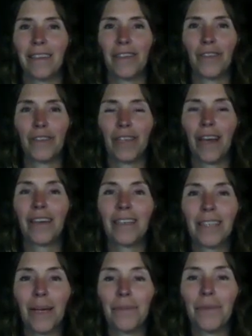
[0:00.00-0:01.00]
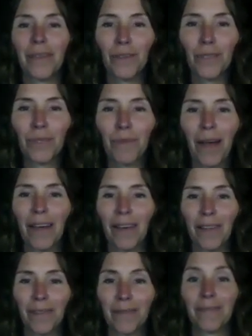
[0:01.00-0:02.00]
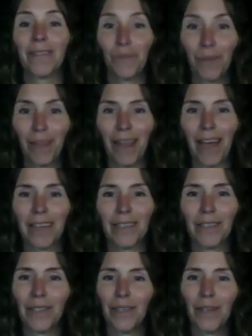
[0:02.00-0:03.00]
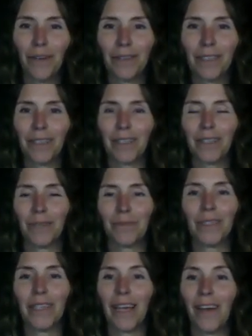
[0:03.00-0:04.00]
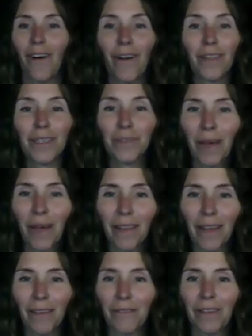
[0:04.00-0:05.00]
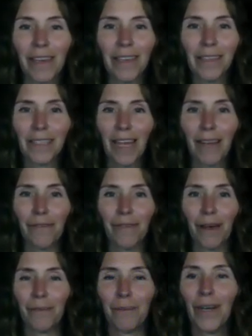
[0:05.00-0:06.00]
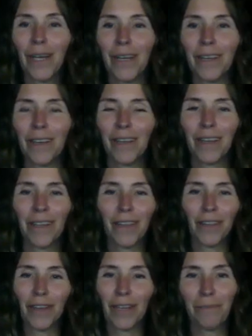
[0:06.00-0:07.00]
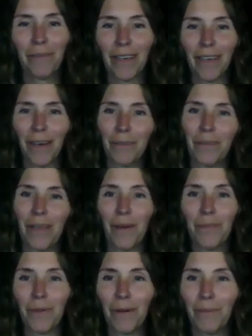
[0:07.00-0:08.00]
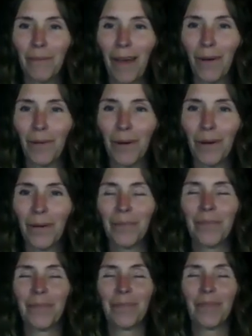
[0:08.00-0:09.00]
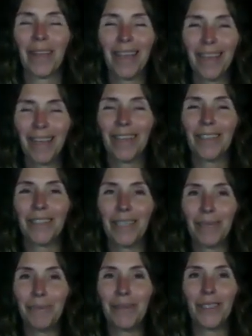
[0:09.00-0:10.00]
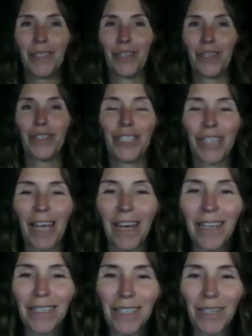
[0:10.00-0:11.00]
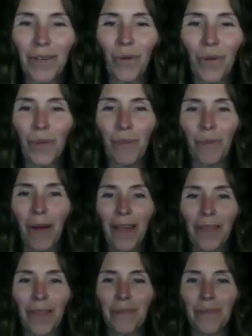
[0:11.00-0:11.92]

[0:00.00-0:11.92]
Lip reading: Your tongue is up and you smile. Relaxes the nervous system. You say, all is well, everything is safe, I'm good. Look at me, I'm the operant power. Inhale deep into your chest and hold the breath.